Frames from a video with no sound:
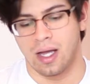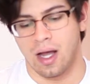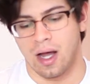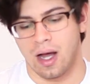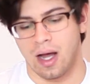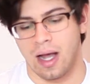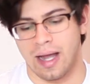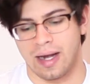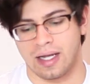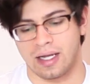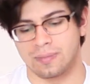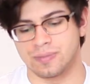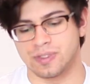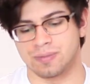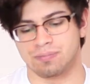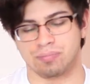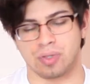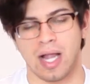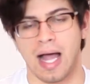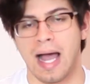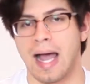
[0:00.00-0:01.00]
And it comes in
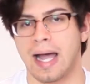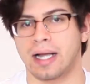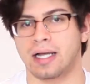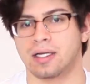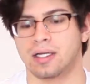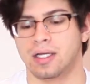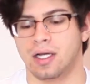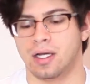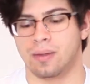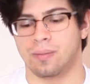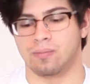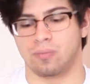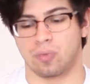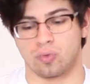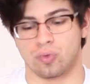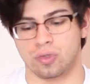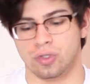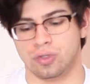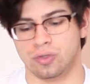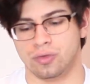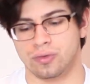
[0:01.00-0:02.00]
black,
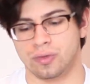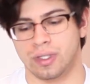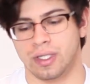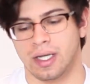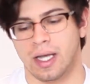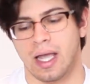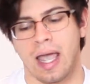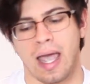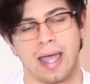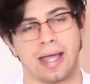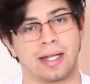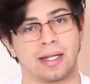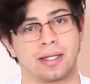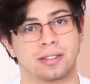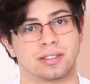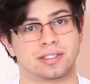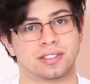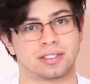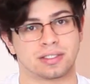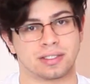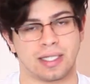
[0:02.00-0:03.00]
maroon, and
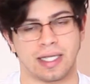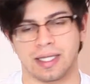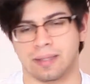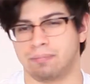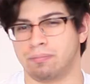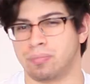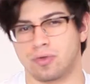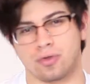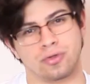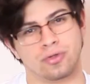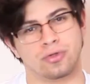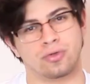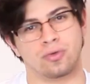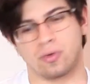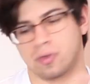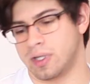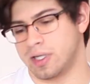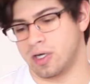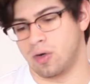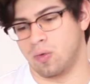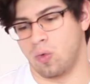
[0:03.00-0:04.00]
slate blue, or
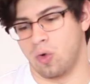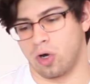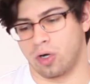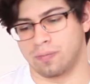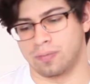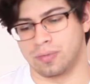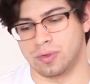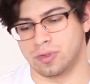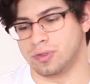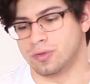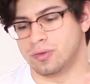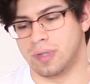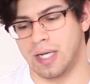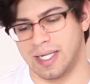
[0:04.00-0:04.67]
like a work blue.